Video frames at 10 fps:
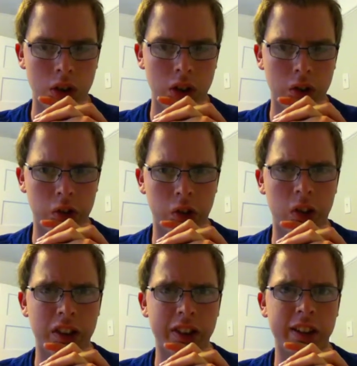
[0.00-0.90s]

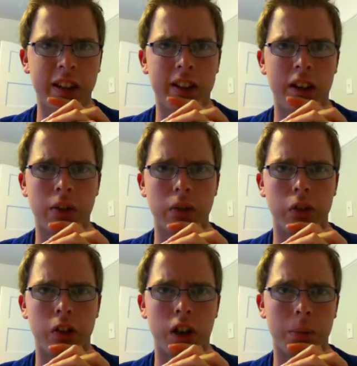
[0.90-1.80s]
So I think that
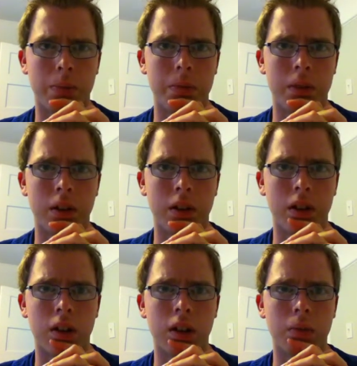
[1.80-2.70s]
covers up
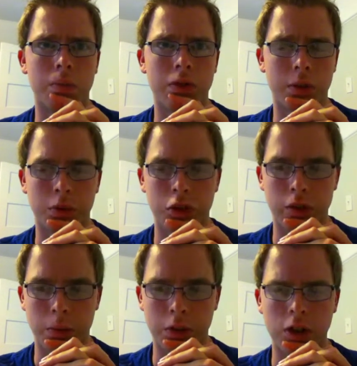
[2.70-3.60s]
uh, pretty much
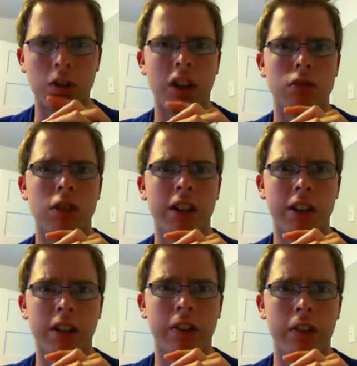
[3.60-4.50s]
everybody. Oh yeah,
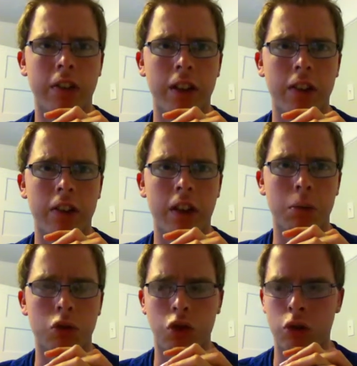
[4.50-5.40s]
Ragan has the second
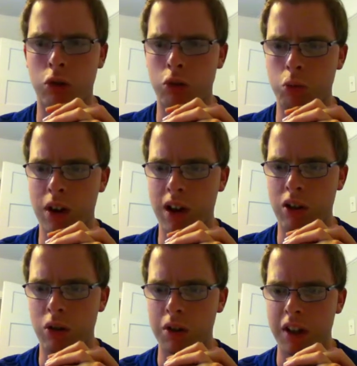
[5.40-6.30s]
saboteur.
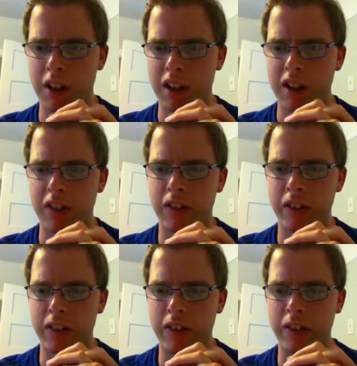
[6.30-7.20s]
Well,
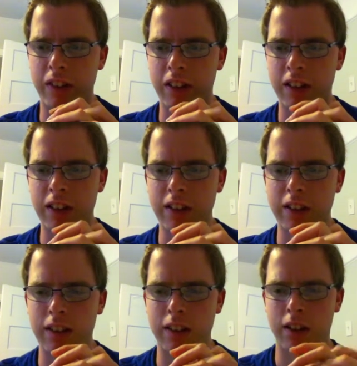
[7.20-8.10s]
since it
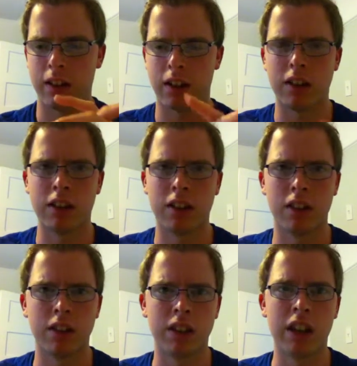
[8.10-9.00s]
ended
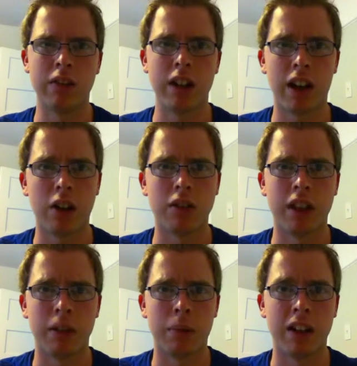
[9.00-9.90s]
given how
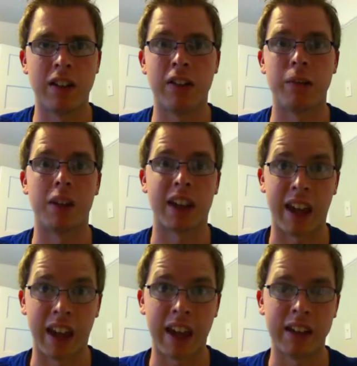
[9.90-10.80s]
they made it seem like
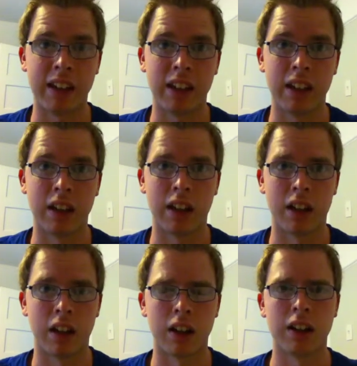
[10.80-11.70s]
Annie
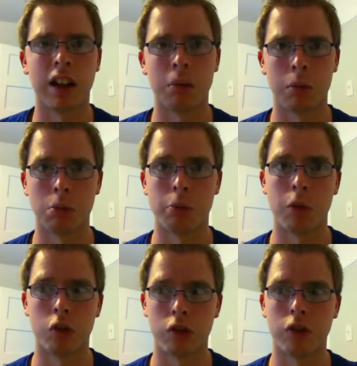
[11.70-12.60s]
uh, came up with
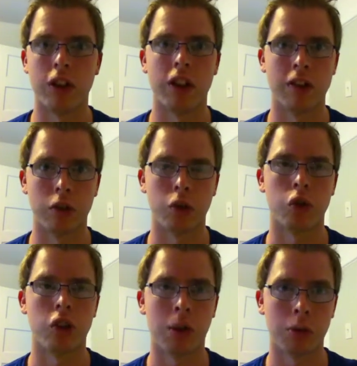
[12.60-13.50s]
most of the ideas for
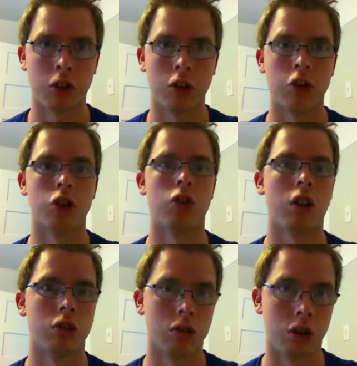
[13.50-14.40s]
sabotage either
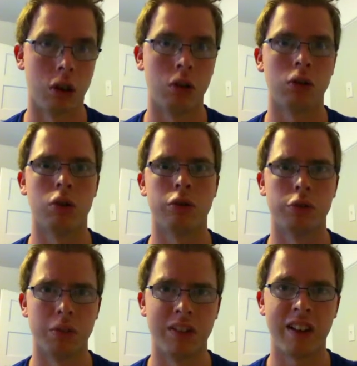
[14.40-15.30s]
on her own or
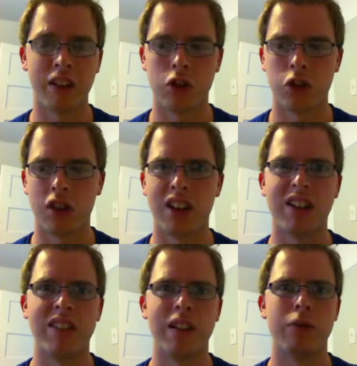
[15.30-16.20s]
through production,
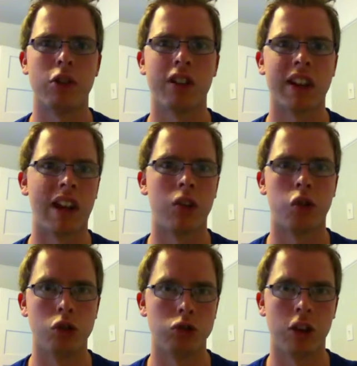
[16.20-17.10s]
it didn't feel like
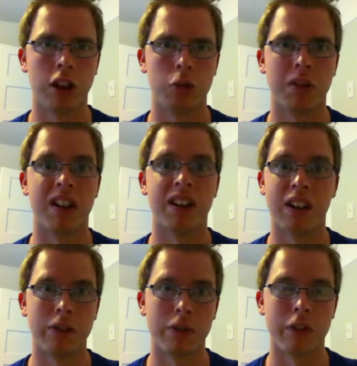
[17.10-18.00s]
as great, but I
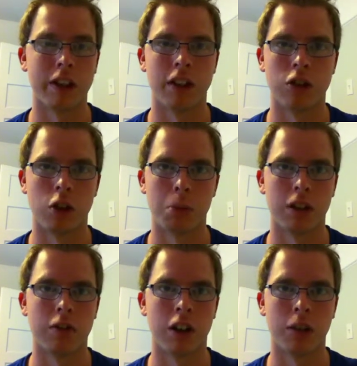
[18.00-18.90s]
love the fact that
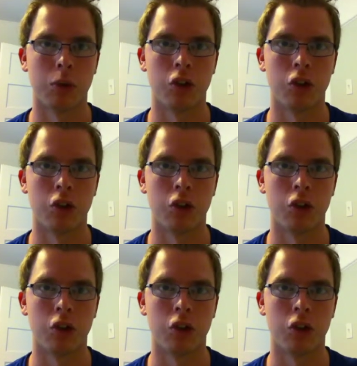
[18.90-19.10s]
nobody thought it was